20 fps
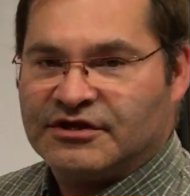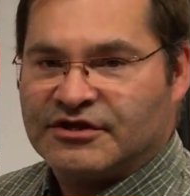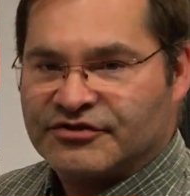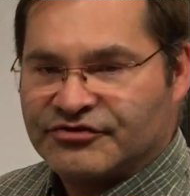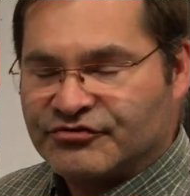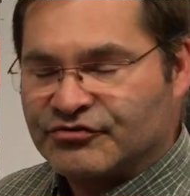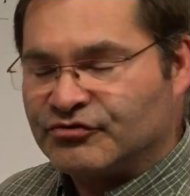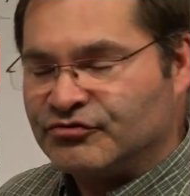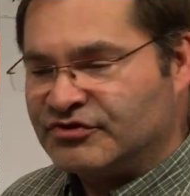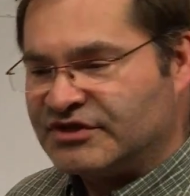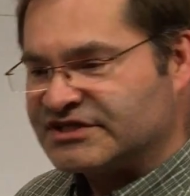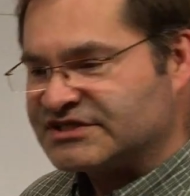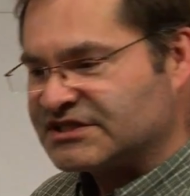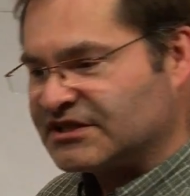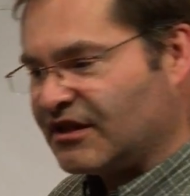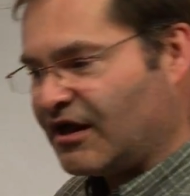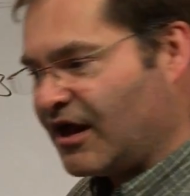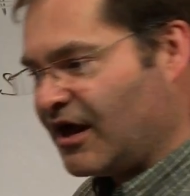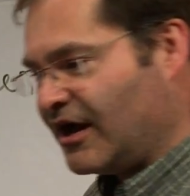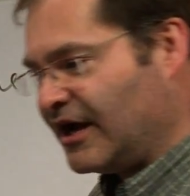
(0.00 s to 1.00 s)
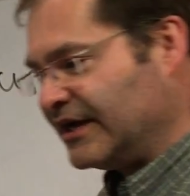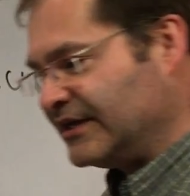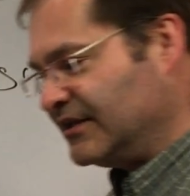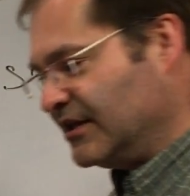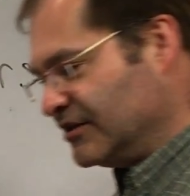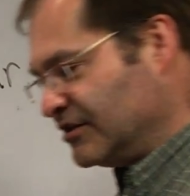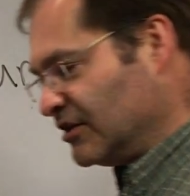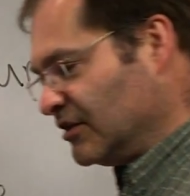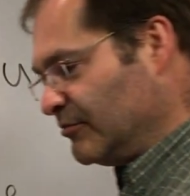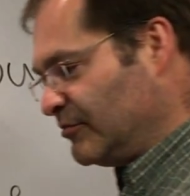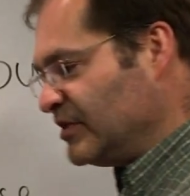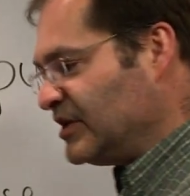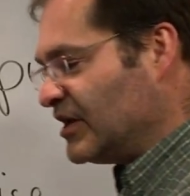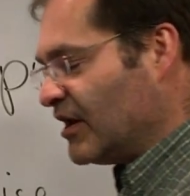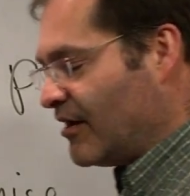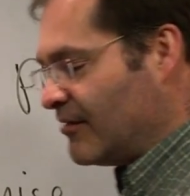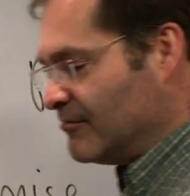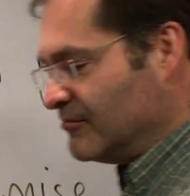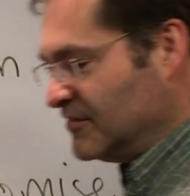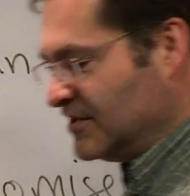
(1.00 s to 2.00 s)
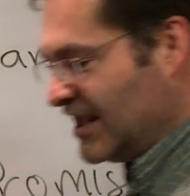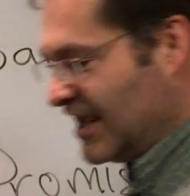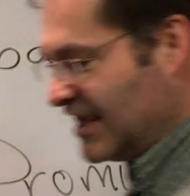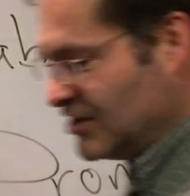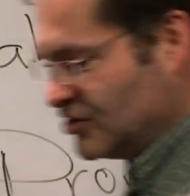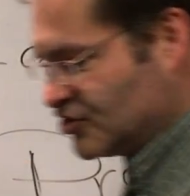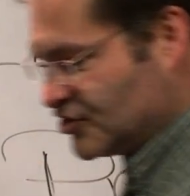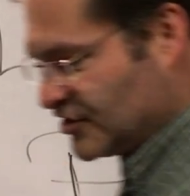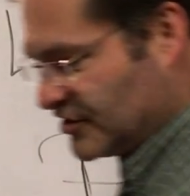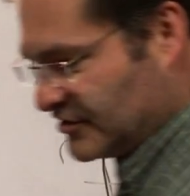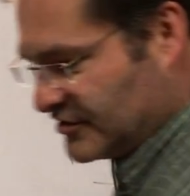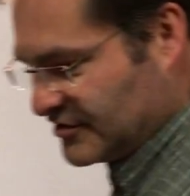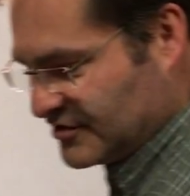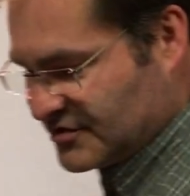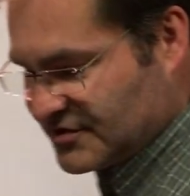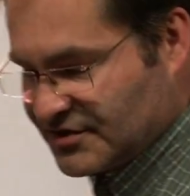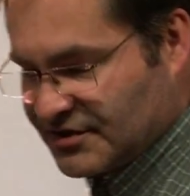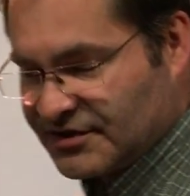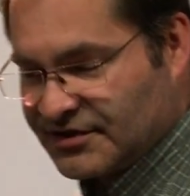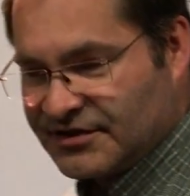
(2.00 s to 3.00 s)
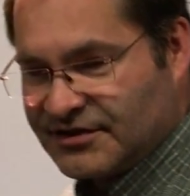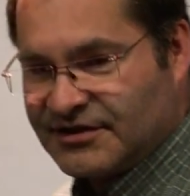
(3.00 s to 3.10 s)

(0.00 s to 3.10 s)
through this line that will become nations,